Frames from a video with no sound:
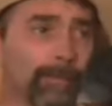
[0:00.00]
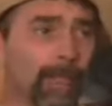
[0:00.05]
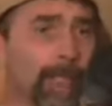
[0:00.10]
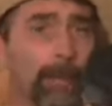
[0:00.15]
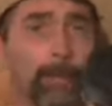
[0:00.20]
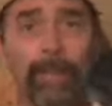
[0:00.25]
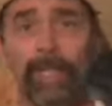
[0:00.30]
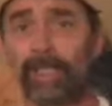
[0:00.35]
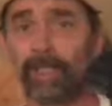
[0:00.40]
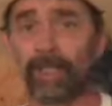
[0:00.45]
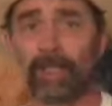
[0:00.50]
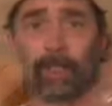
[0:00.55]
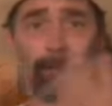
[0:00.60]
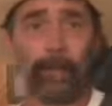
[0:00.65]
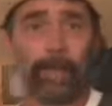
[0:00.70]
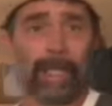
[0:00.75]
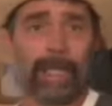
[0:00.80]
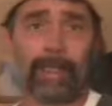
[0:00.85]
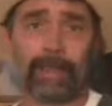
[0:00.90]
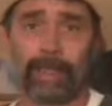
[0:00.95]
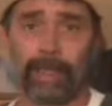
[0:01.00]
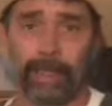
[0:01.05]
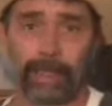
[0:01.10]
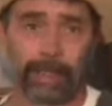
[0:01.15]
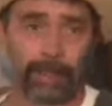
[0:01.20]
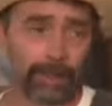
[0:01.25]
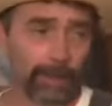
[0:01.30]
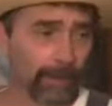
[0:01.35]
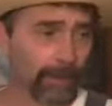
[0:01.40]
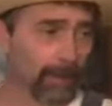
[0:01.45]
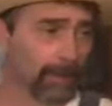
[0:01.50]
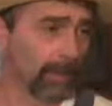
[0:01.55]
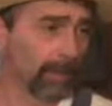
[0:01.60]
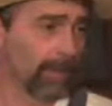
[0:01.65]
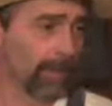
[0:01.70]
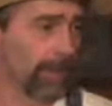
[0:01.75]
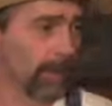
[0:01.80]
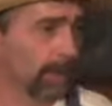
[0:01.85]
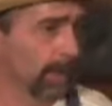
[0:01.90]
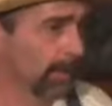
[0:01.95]
Episcopalians,
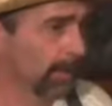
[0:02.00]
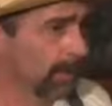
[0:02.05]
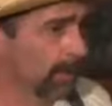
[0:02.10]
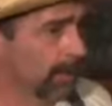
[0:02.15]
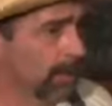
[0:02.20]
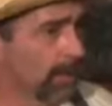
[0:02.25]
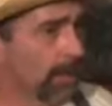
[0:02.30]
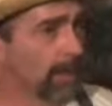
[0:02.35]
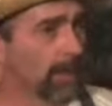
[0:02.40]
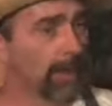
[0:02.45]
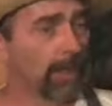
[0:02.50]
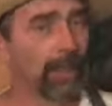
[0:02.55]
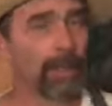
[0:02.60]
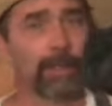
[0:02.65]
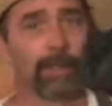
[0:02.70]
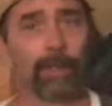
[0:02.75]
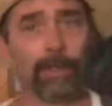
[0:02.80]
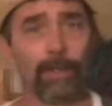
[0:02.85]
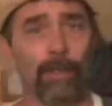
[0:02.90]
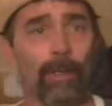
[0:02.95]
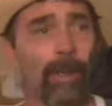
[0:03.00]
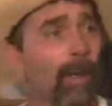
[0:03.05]
the you know,